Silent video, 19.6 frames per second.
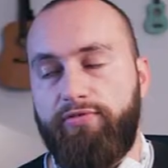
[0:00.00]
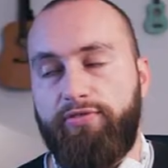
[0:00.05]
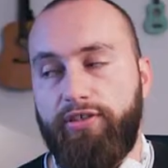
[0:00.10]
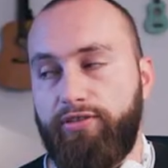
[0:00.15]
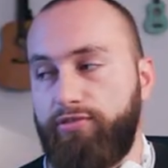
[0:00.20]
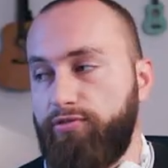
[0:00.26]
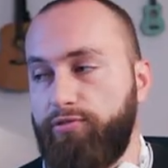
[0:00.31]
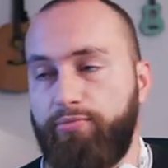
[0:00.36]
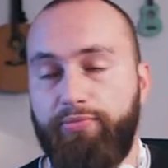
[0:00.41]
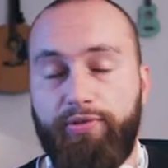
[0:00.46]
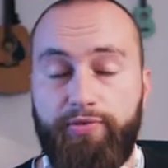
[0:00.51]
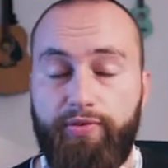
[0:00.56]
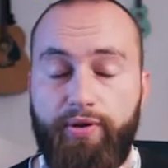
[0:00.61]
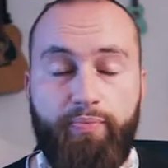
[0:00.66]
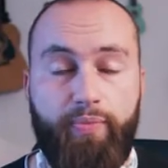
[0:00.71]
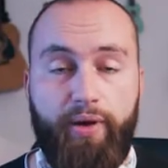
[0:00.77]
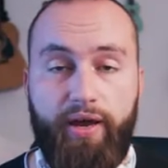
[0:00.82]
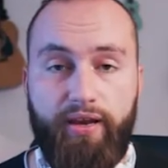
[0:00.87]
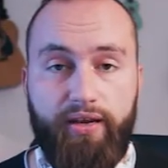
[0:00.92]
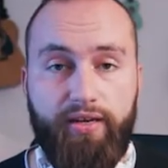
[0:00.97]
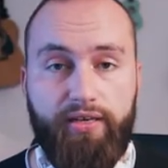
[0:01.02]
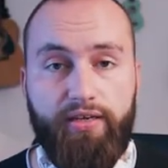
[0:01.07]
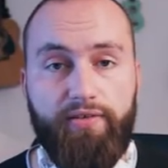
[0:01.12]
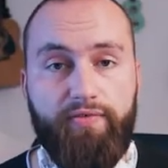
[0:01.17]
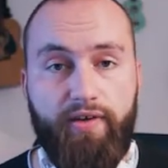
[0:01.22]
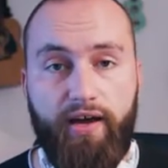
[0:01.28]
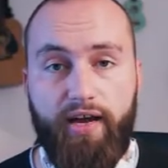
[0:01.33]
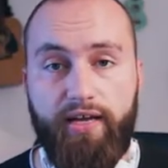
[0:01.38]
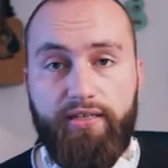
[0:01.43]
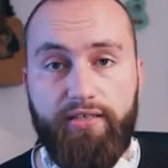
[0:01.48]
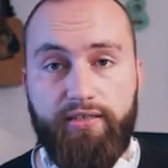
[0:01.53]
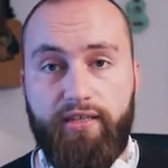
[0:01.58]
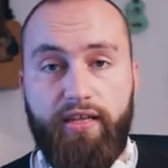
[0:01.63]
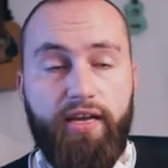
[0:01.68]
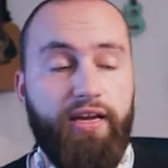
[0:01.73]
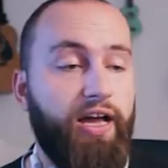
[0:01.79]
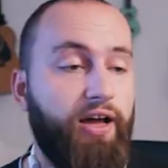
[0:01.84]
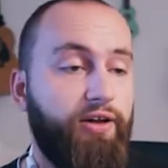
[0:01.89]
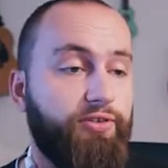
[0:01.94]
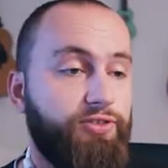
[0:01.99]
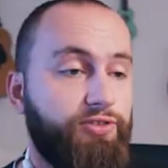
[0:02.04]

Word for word: just to be repetitive, I just like how